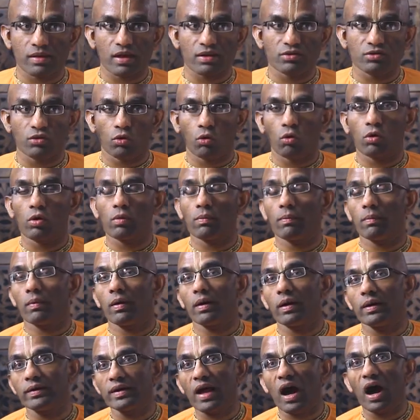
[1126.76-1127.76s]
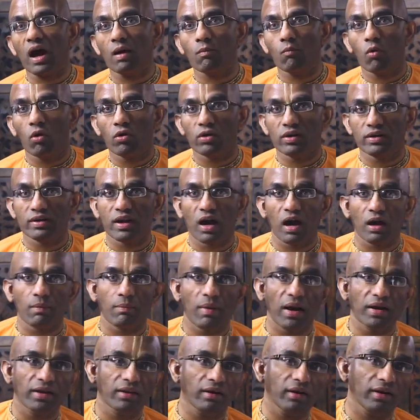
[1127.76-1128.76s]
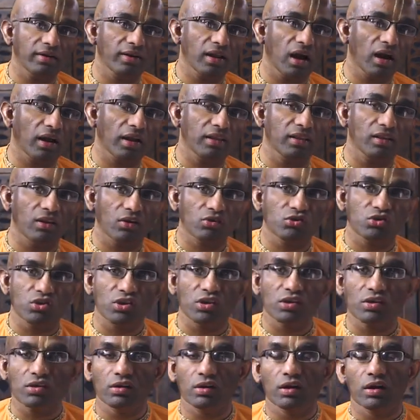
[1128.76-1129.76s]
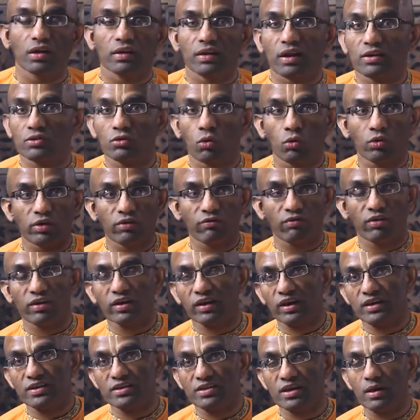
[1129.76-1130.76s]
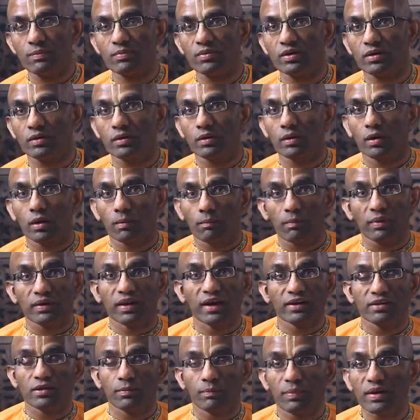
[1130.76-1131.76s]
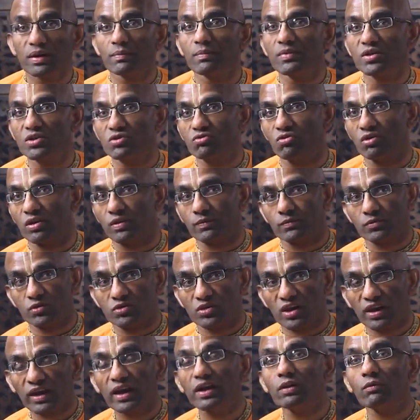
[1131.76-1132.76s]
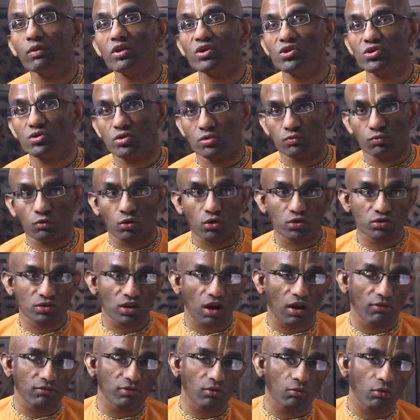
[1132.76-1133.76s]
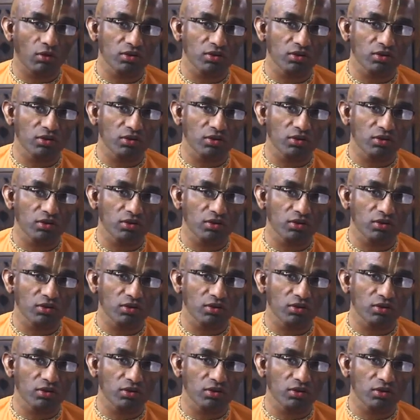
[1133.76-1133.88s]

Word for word: there's the whole uh, dark body, dark matter and dark energy. It's a whole different concept but that is a big mystery. So second question was, after